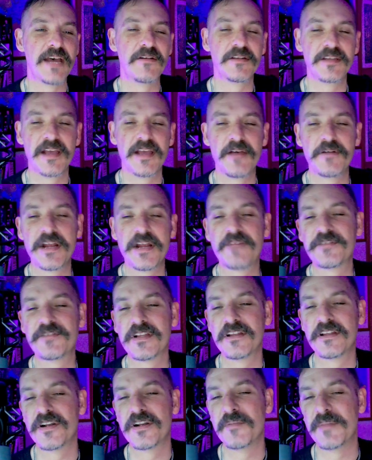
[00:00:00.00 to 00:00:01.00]
I would have to
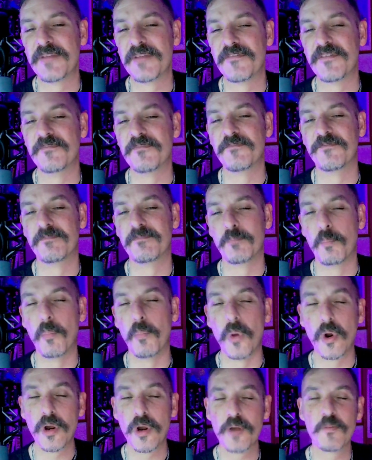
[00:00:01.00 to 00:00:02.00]
learn them even
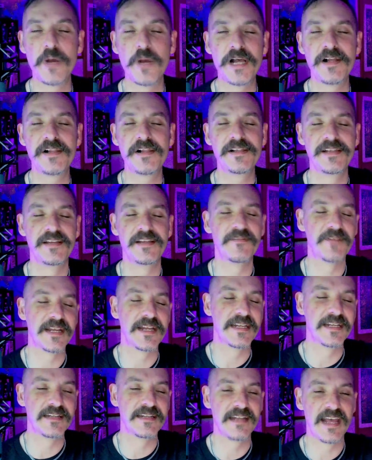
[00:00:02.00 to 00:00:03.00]
more well if I
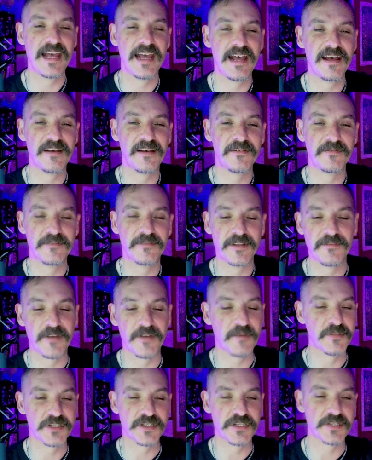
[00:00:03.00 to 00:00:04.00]
didn't have, if I
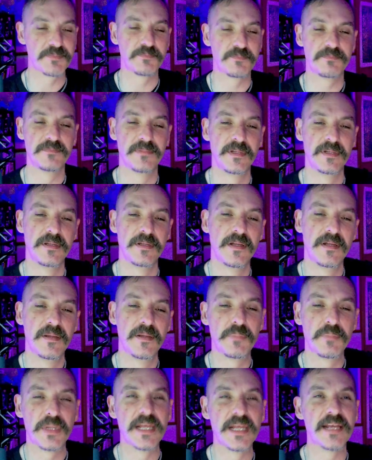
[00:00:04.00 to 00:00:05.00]
was just
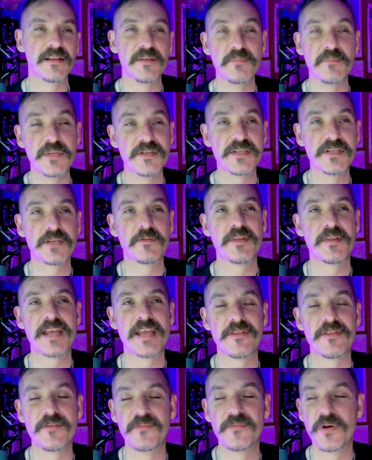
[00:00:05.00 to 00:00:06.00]
playing the music
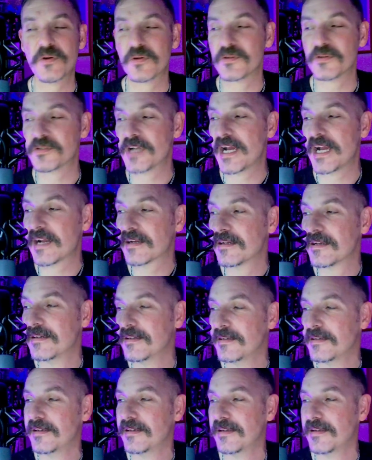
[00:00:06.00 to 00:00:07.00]
without the vocal track.
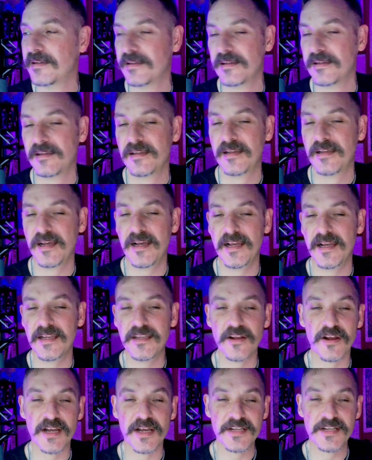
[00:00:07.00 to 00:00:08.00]

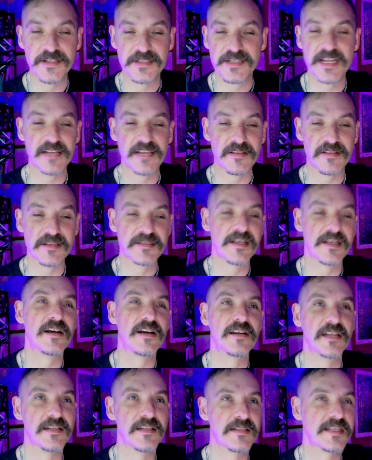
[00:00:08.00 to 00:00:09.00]
You know, I just take the
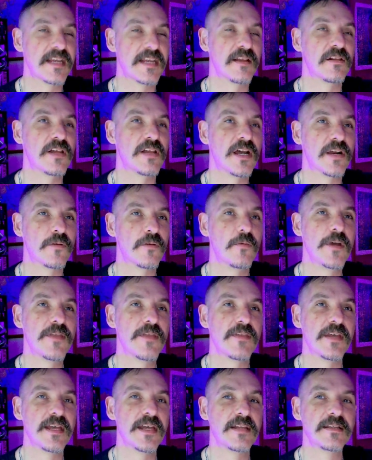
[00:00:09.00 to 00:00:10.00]
song and sing along
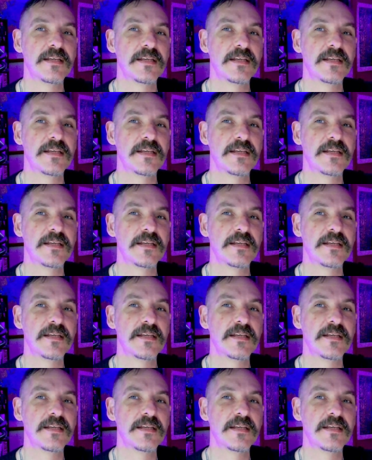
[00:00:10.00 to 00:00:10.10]
with it,